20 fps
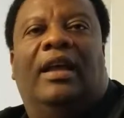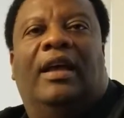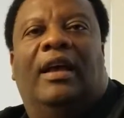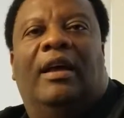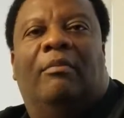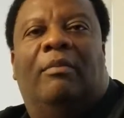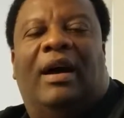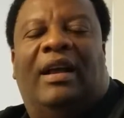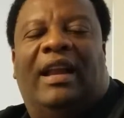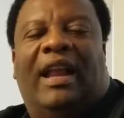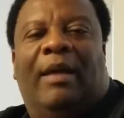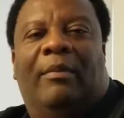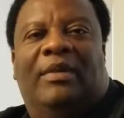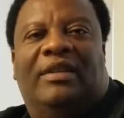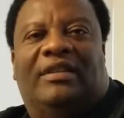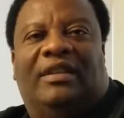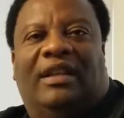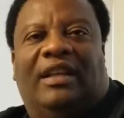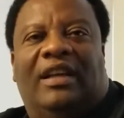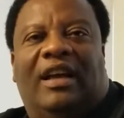My name
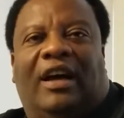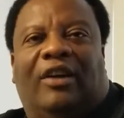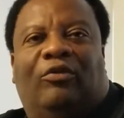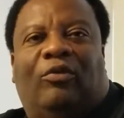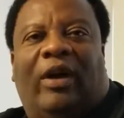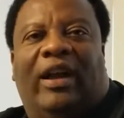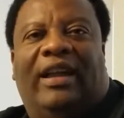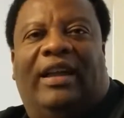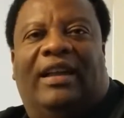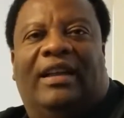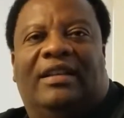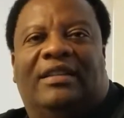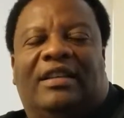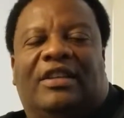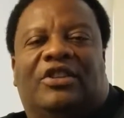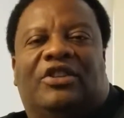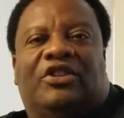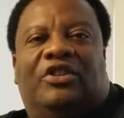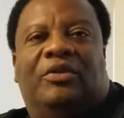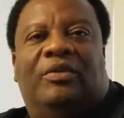is Leon Rankins, a
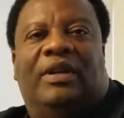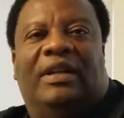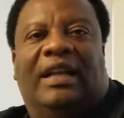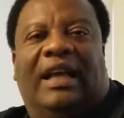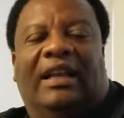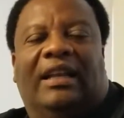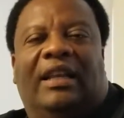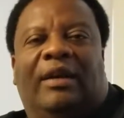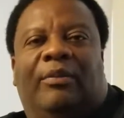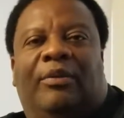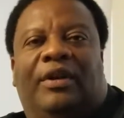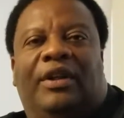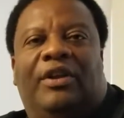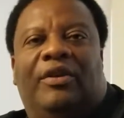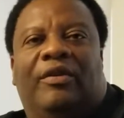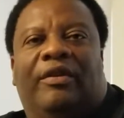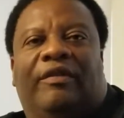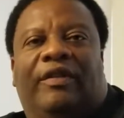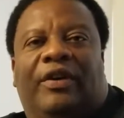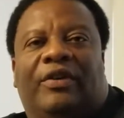student at Liberty
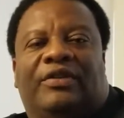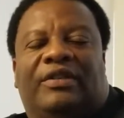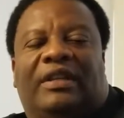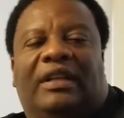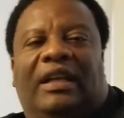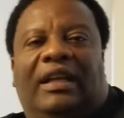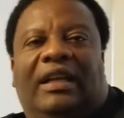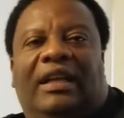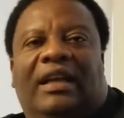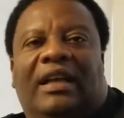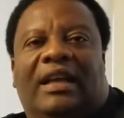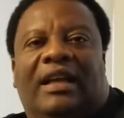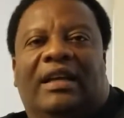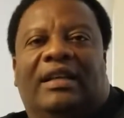University,